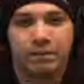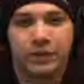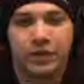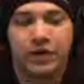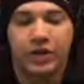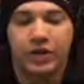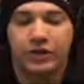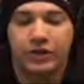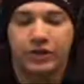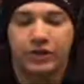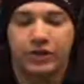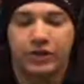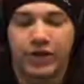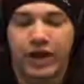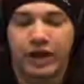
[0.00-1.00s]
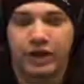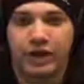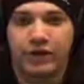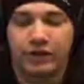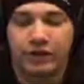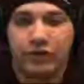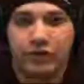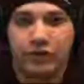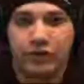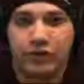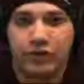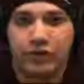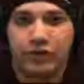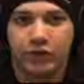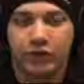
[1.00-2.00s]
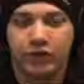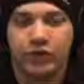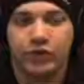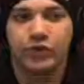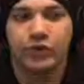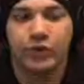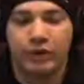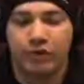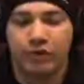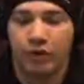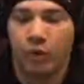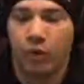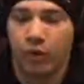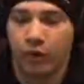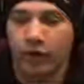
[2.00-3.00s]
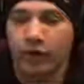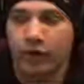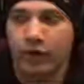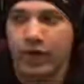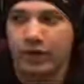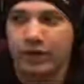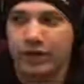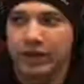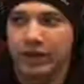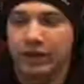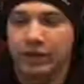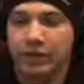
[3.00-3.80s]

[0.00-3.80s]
a youngster for 9 11 Truth, a, a true info warrior out there.